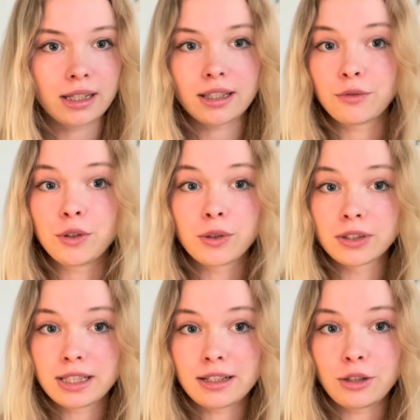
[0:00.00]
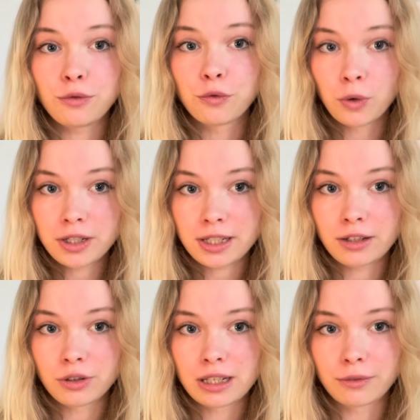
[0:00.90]
If you continue forcing
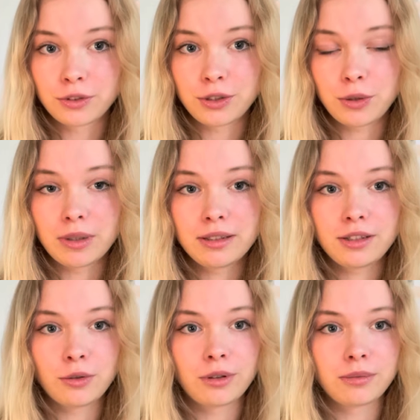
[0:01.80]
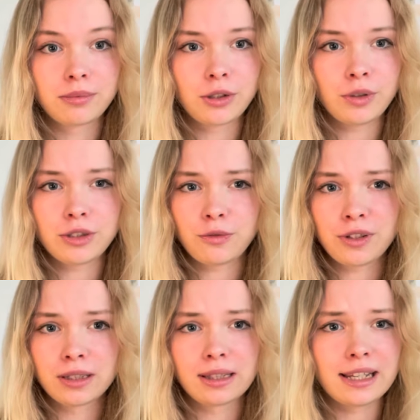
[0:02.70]
yourself to do it, you're going to
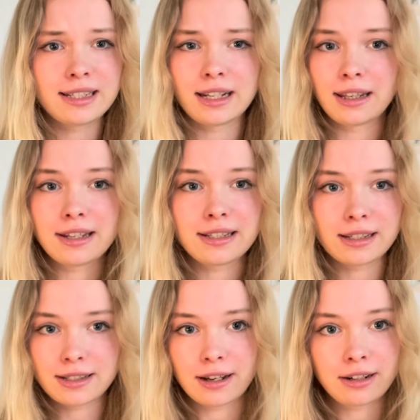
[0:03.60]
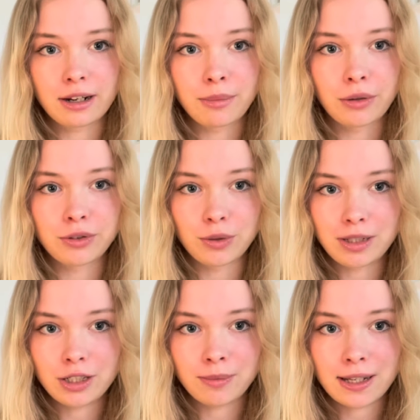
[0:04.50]
feel less and less excited about
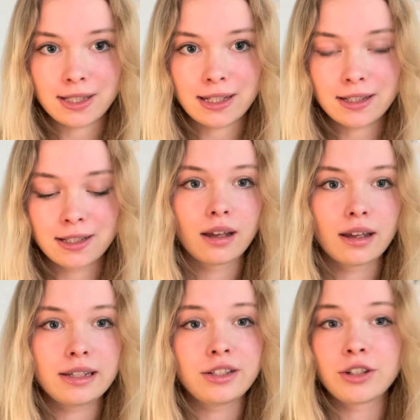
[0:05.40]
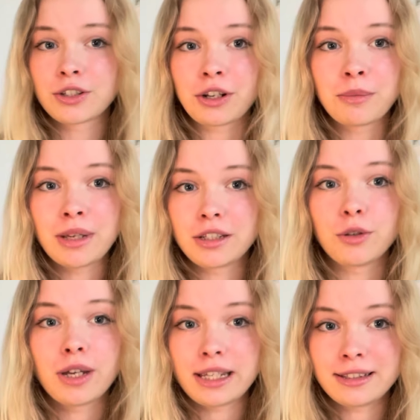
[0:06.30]
doing gymnastics. It's just gonna make you
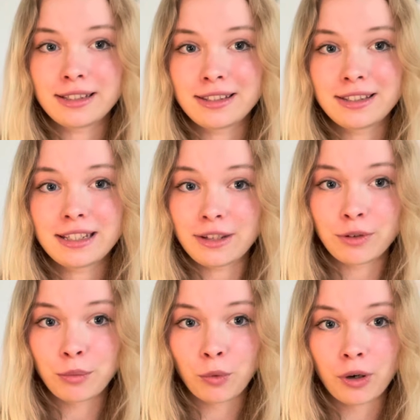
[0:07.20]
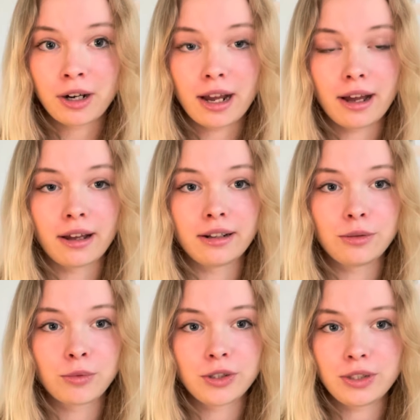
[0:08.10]
hate it even more, and
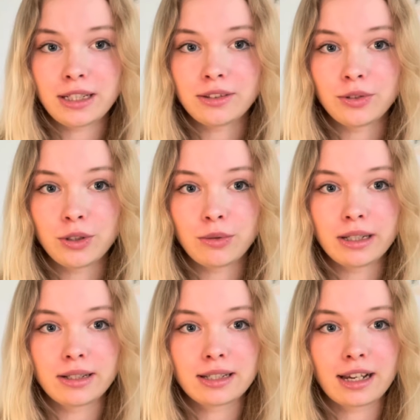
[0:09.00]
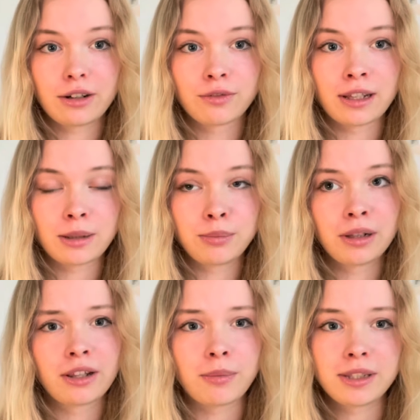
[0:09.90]
what you need to do is kind of
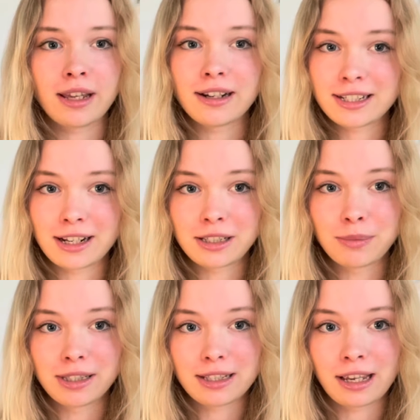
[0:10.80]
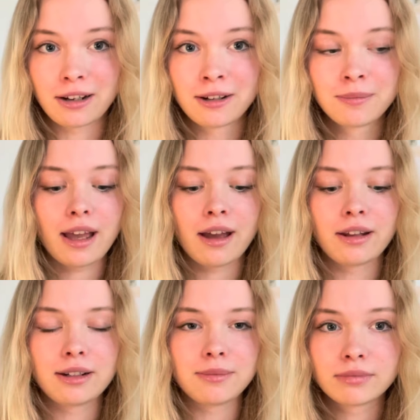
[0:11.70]
build up that excitement again. And